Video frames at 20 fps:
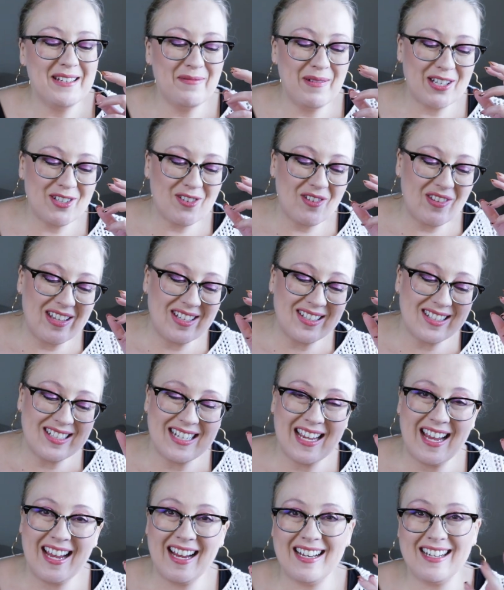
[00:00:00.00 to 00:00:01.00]
to make sure they
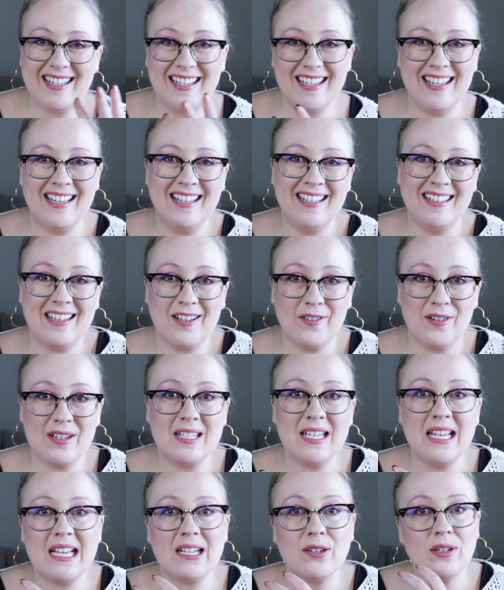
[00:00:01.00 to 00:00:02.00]
stayed in their
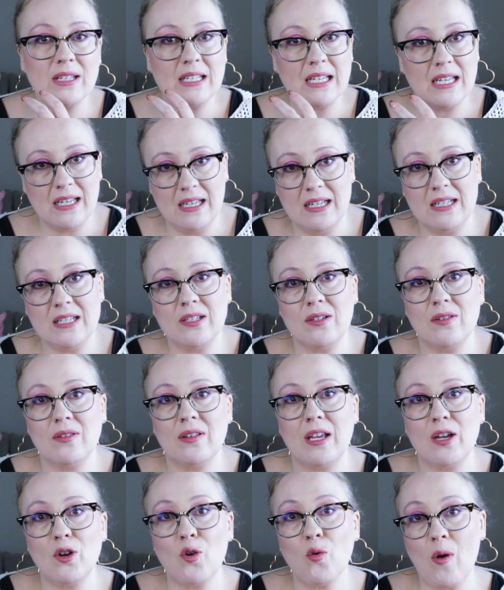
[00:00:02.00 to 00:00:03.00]
integrity until
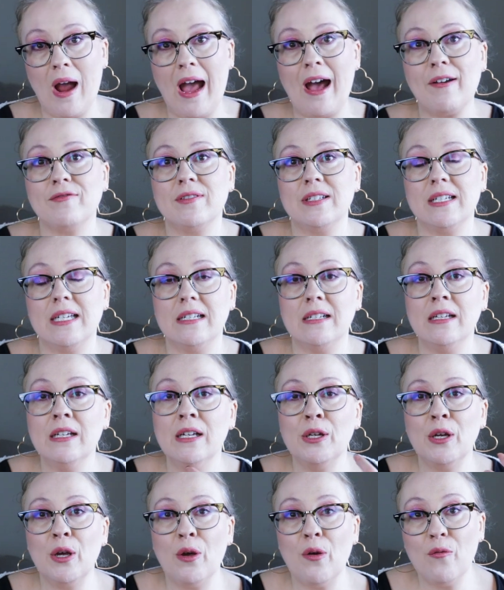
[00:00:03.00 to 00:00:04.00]
they crafted
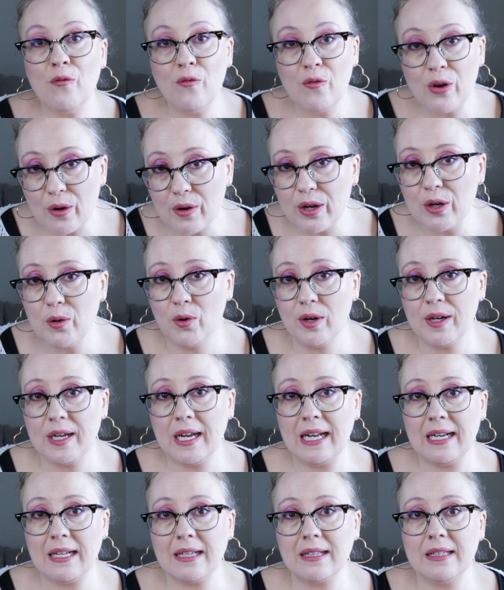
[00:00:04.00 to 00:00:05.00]
very
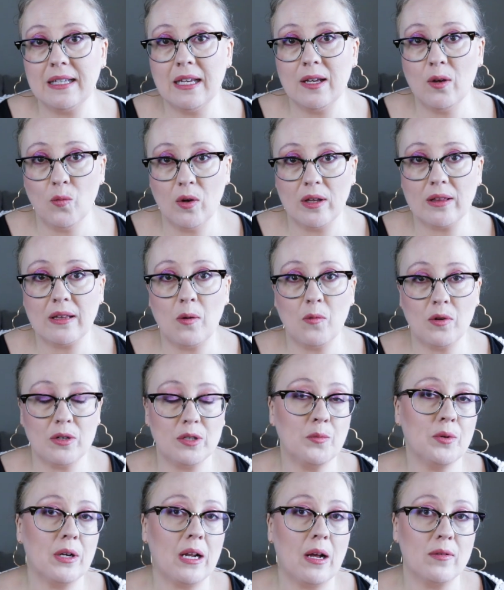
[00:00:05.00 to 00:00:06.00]
organically what they wanted
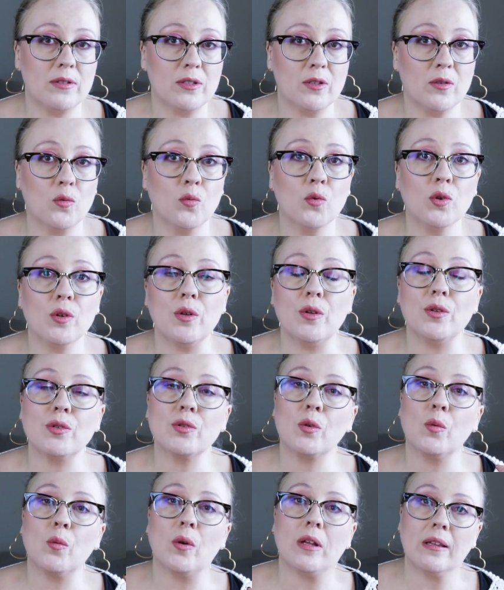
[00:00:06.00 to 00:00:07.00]
to put out into the world
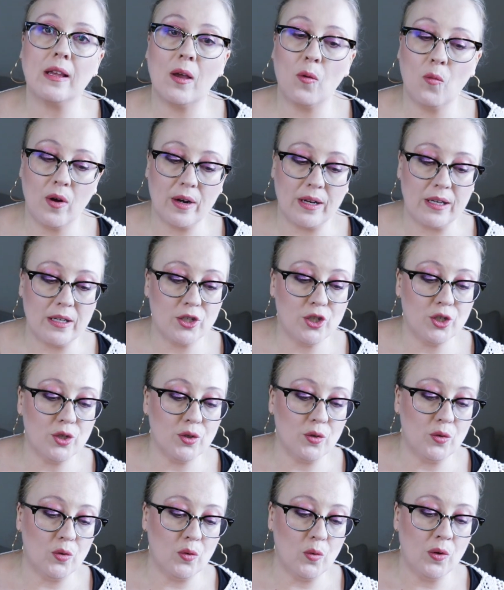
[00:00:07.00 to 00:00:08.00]
or what they wanted
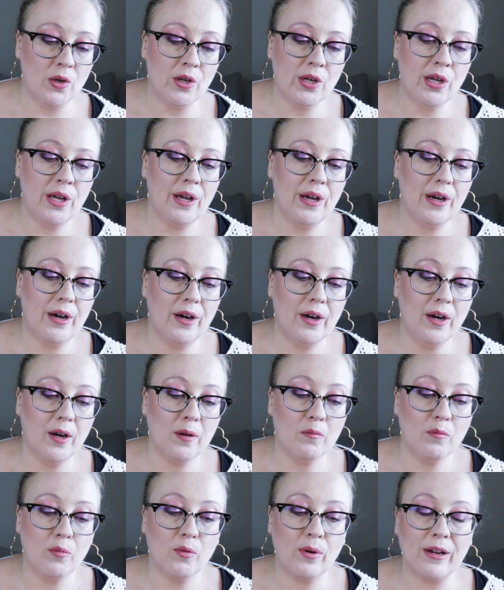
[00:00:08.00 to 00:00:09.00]
to
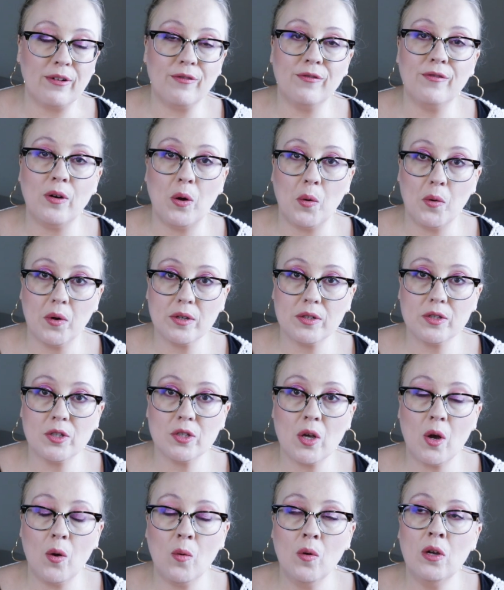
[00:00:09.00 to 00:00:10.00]
um, bring forward.
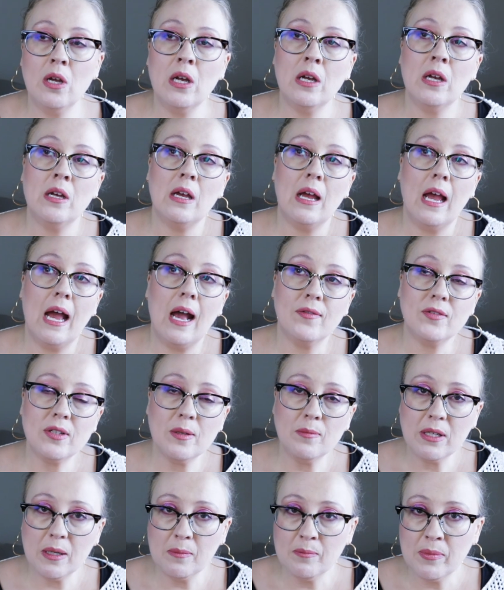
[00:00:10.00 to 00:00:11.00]
So have
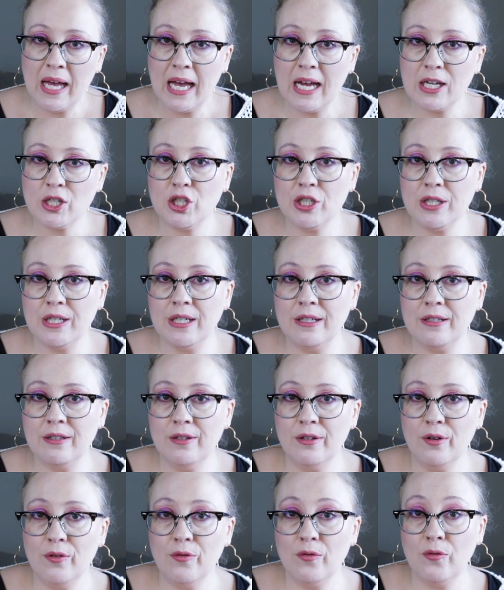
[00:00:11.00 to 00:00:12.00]
some
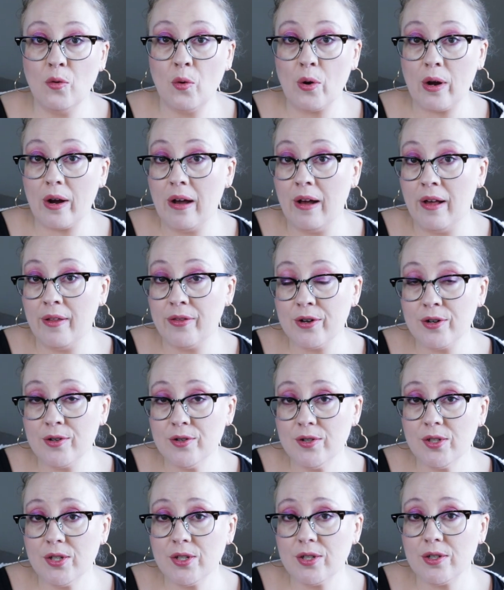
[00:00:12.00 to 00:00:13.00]
compassion for
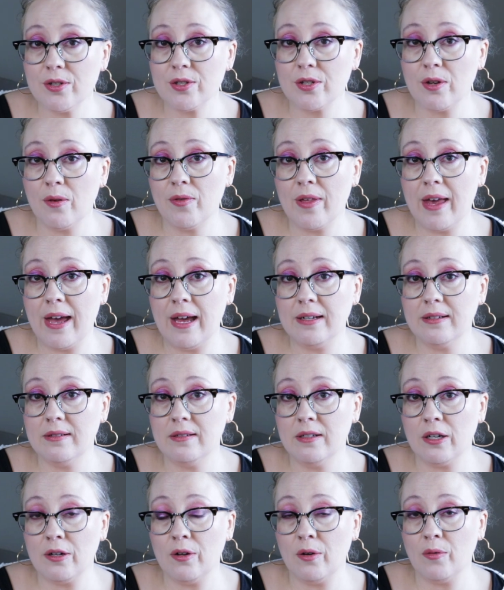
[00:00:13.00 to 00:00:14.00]
others so that,
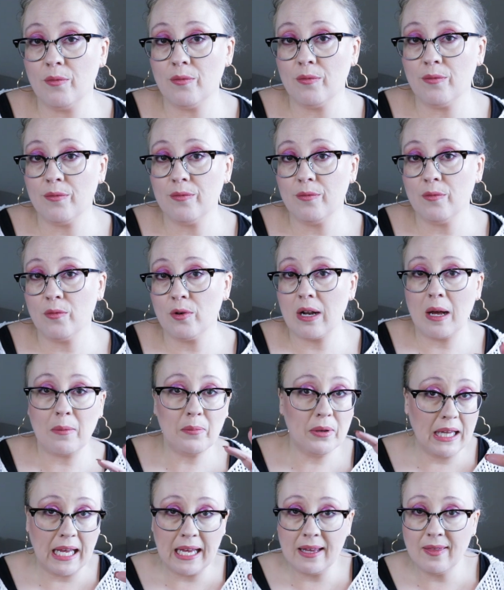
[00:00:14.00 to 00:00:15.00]
you know, we're not
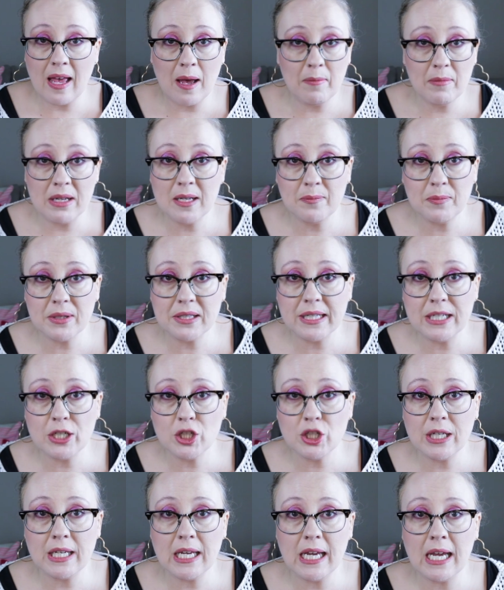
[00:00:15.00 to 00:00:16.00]
playing that
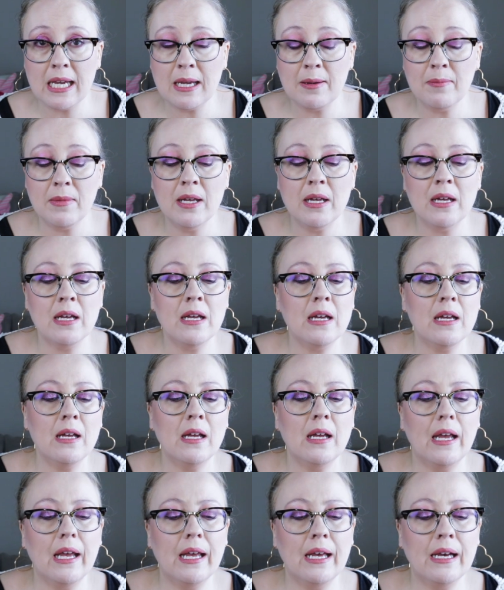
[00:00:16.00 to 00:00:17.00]
manipulation game.
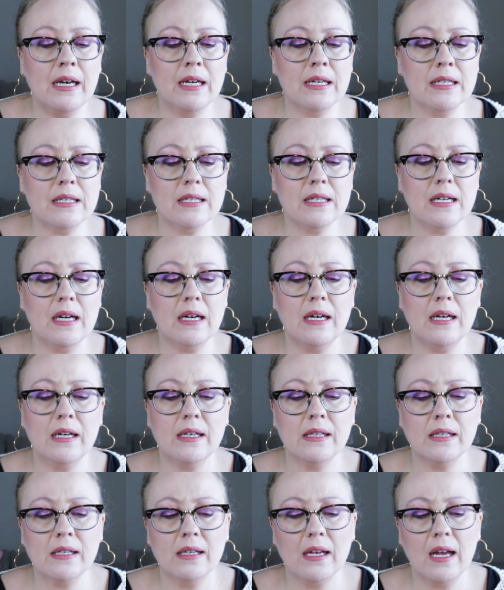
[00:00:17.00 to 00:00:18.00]
And
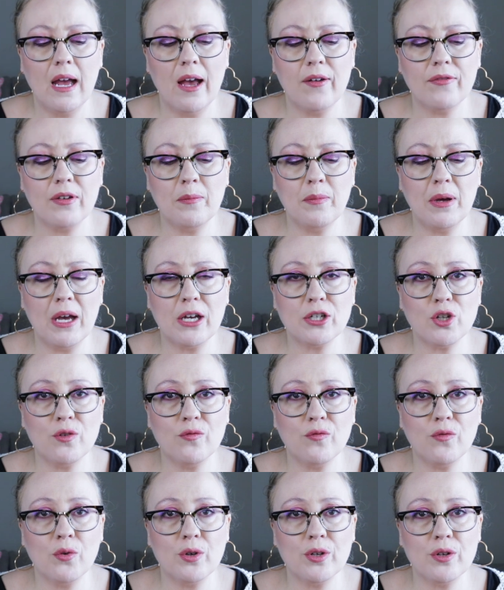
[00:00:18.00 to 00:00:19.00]
uh, have compassion
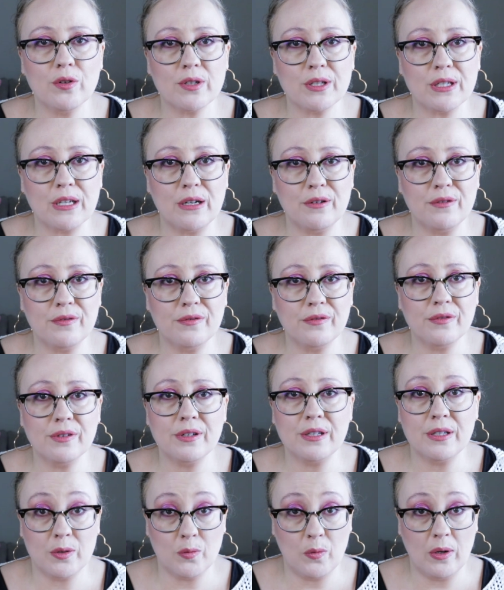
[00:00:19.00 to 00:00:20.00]
for yourself
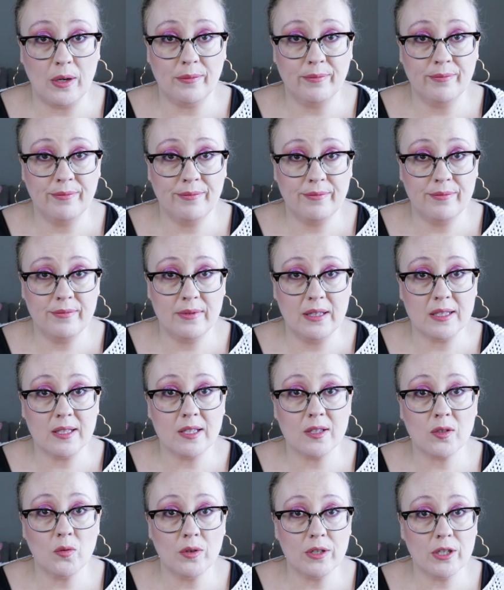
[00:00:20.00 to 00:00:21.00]
as well. This
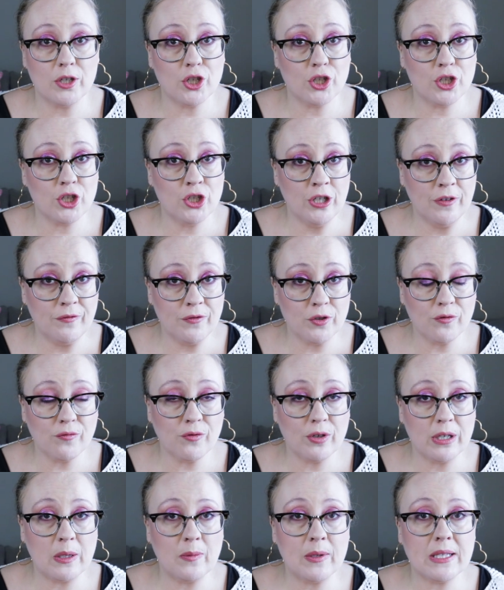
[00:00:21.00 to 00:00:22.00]
is going to shift your
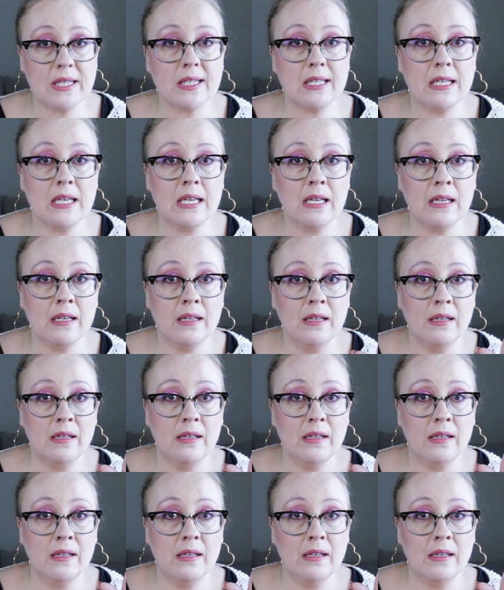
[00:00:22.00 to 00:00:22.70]
frequency